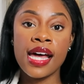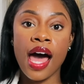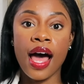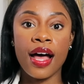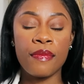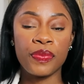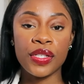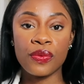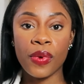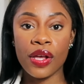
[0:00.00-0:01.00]

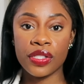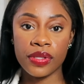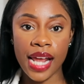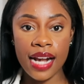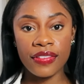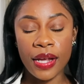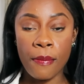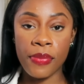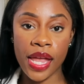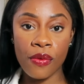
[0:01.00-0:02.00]
as well. So it's kind of like a
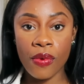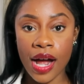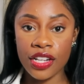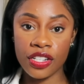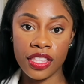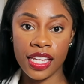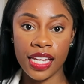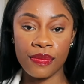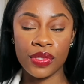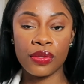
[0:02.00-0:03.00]
Baywatch
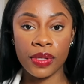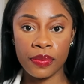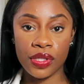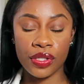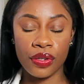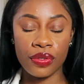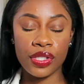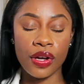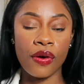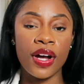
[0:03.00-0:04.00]
themed swimsuit.
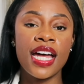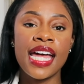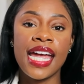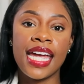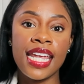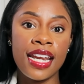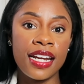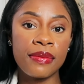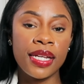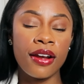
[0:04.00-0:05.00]
So it ended
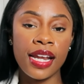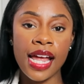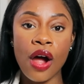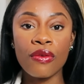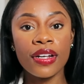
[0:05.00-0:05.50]
up turning out